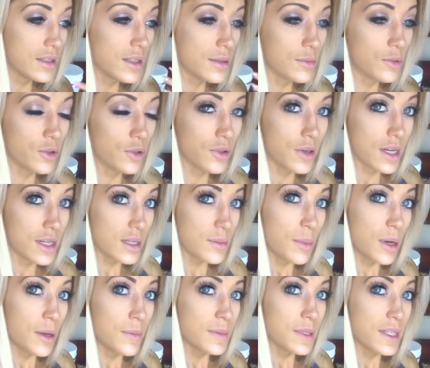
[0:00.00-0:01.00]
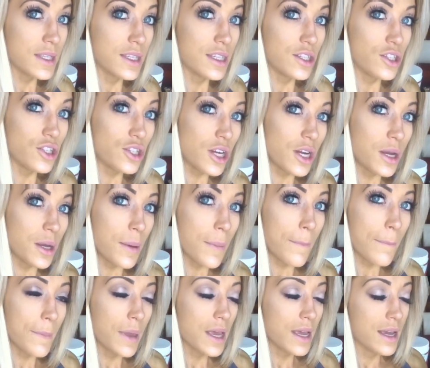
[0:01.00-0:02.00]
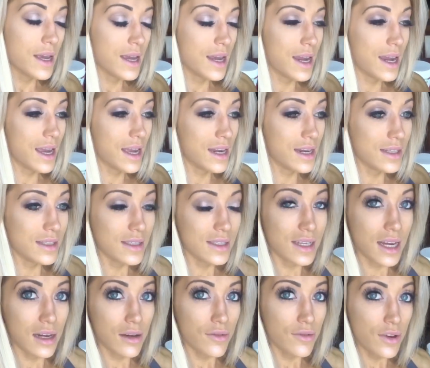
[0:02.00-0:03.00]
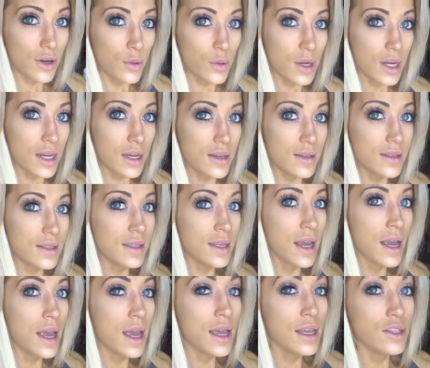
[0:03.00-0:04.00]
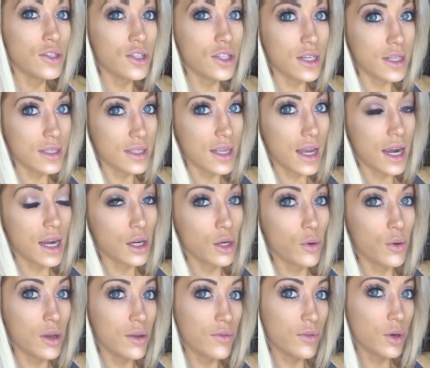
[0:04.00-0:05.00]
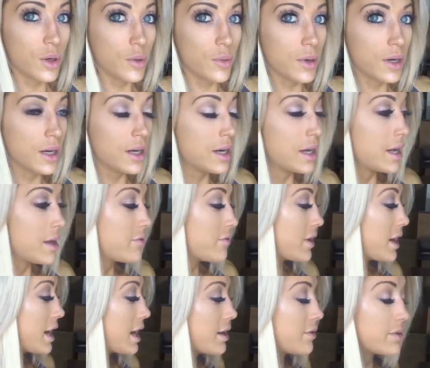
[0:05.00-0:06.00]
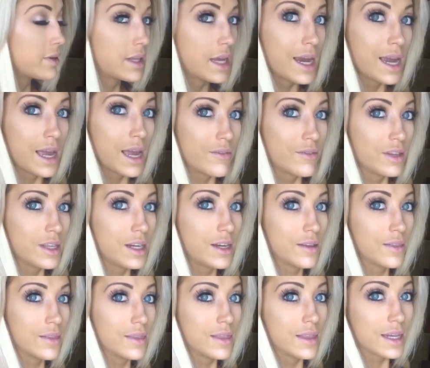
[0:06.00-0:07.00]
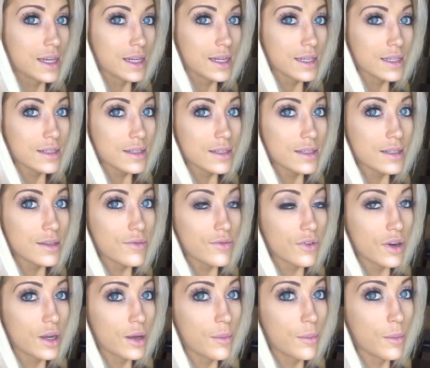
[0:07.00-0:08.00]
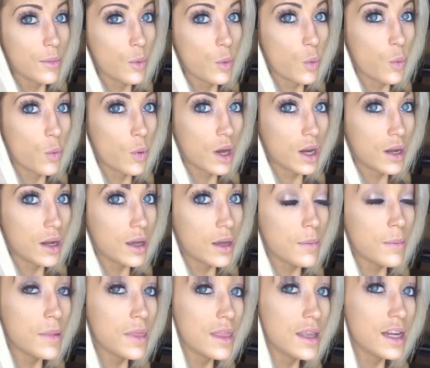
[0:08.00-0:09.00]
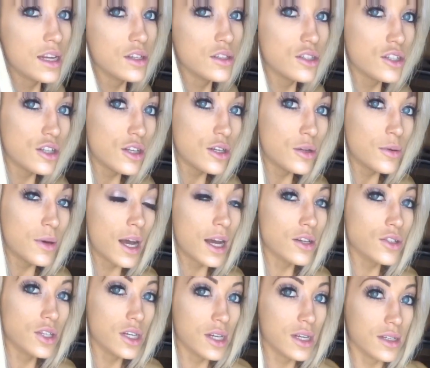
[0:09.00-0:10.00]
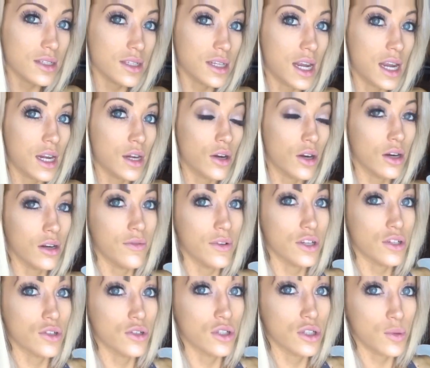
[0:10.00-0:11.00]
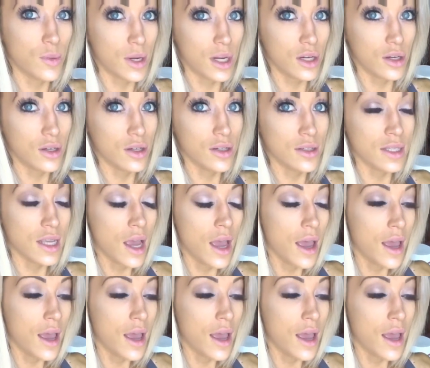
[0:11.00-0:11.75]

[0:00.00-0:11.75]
some crazy pumps in the gym and insane focus. It's just that going forward, if I rely heavily on these from 1UP, they do actually contain artificial sweeteners